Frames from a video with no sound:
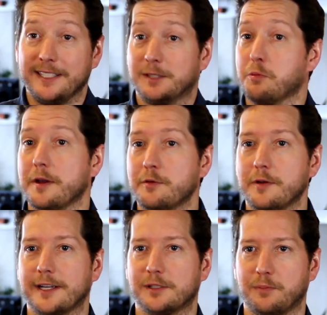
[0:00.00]
It's brand
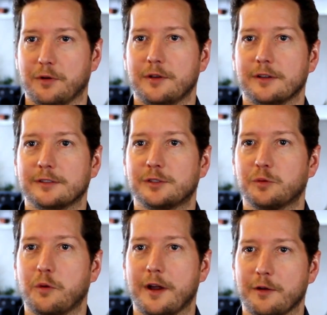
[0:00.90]
new
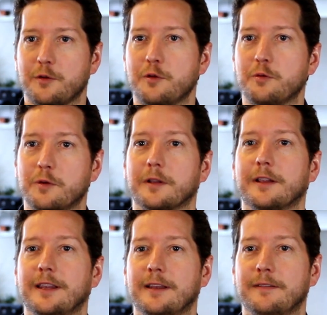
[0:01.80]
experience where you
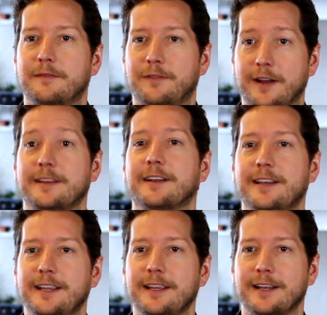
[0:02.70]
will
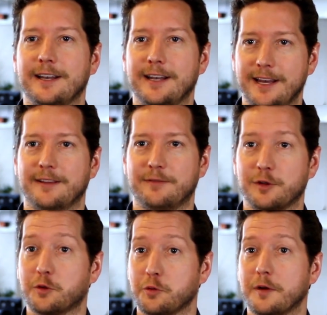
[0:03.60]
finally live
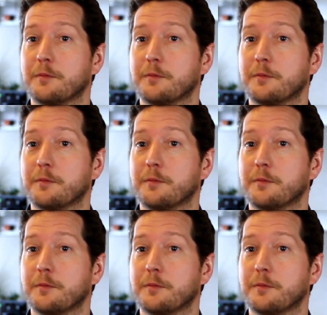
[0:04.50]
the true